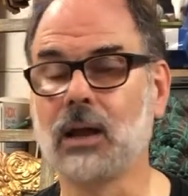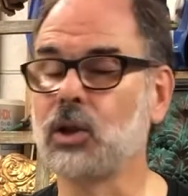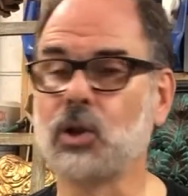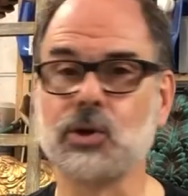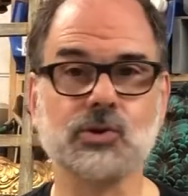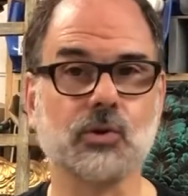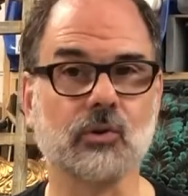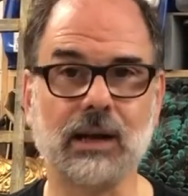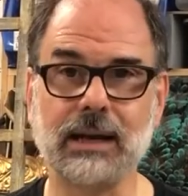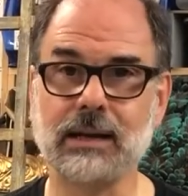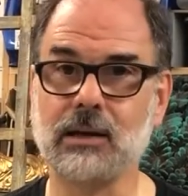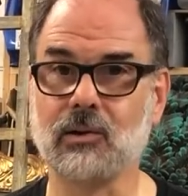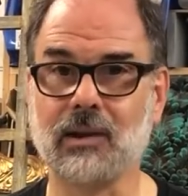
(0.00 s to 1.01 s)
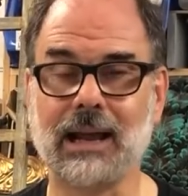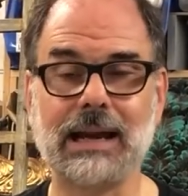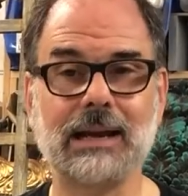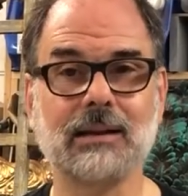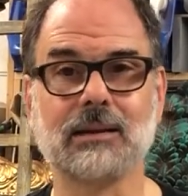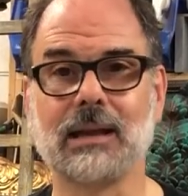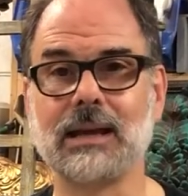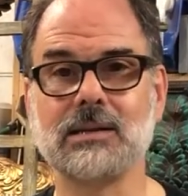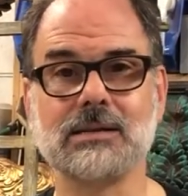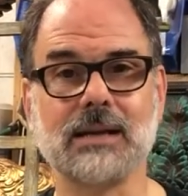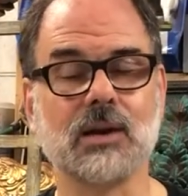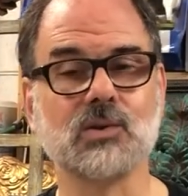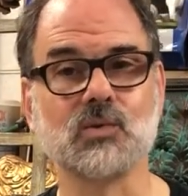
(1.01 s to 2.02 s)
Looks great under light. Light
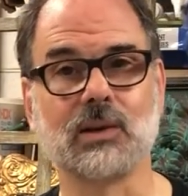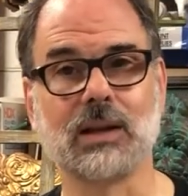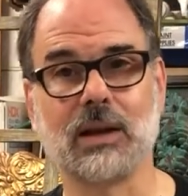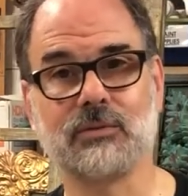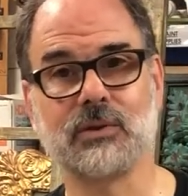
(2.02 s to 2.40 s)
designers will love